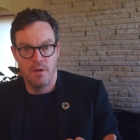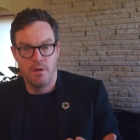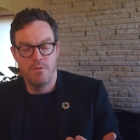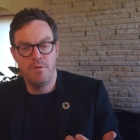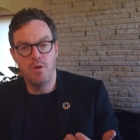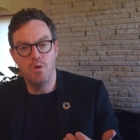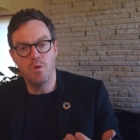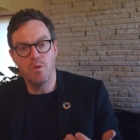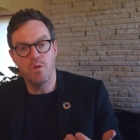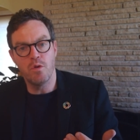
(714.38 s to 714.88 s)

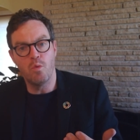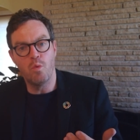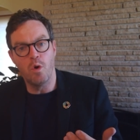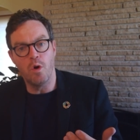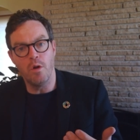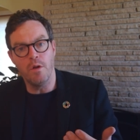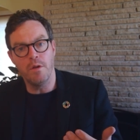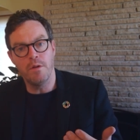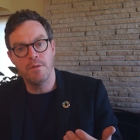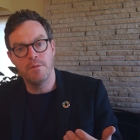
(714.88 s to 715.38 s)
view of the
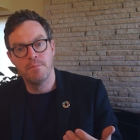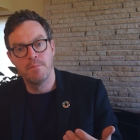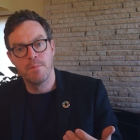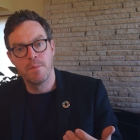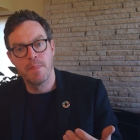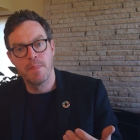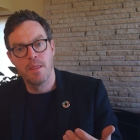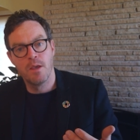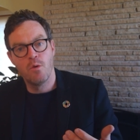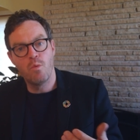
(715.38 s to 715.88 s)
world.
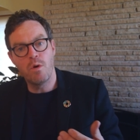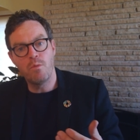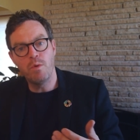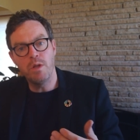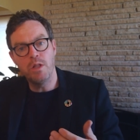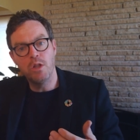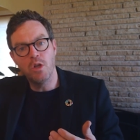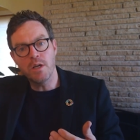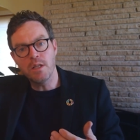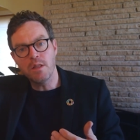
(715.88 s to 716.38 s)
When we
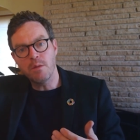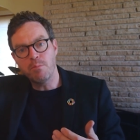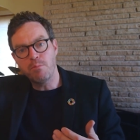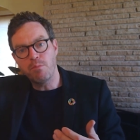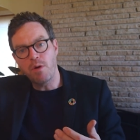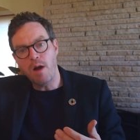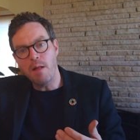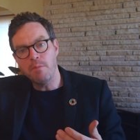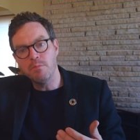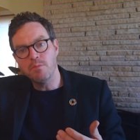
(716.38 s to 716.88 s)
look at the
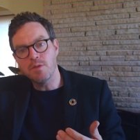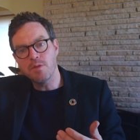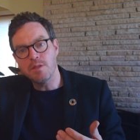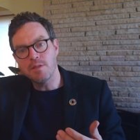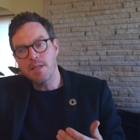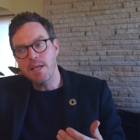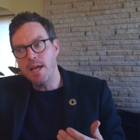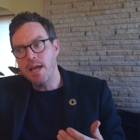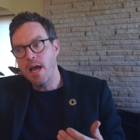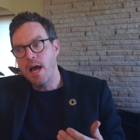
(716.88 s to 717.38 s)
problems and
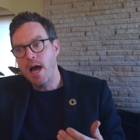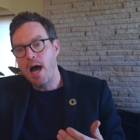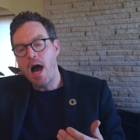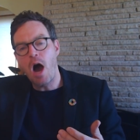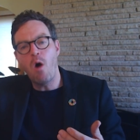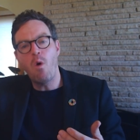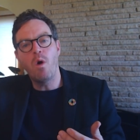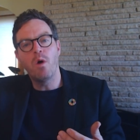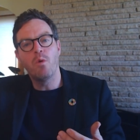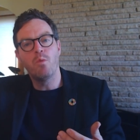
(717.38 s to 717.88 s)
say,
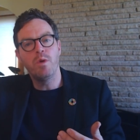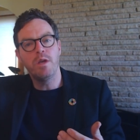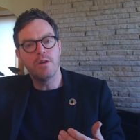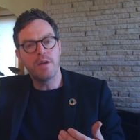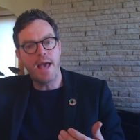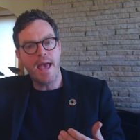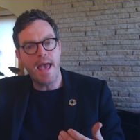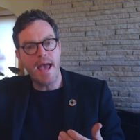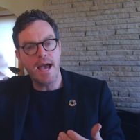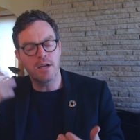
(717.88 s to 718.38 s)
how are we going
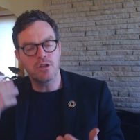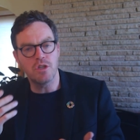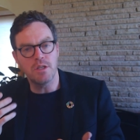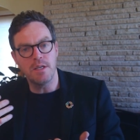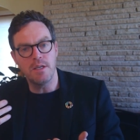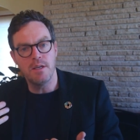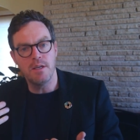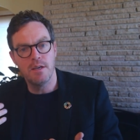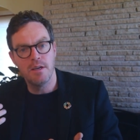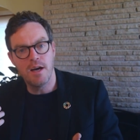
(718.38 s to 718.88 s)
to
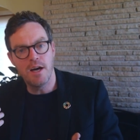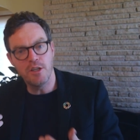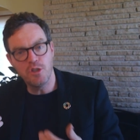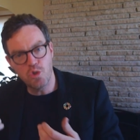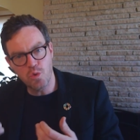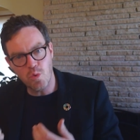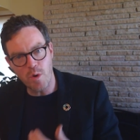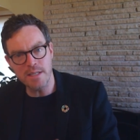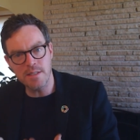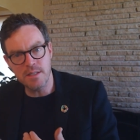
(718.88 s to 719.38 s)
actually
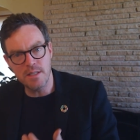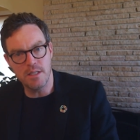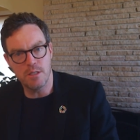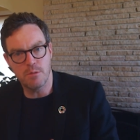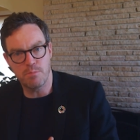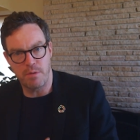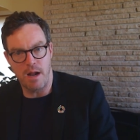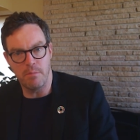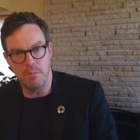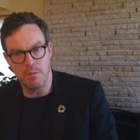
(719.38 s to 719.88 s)
address these
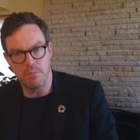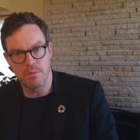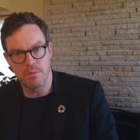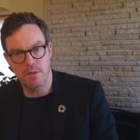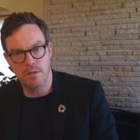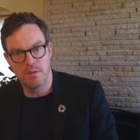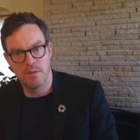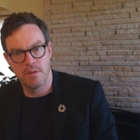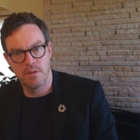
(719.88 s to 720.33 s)
problems?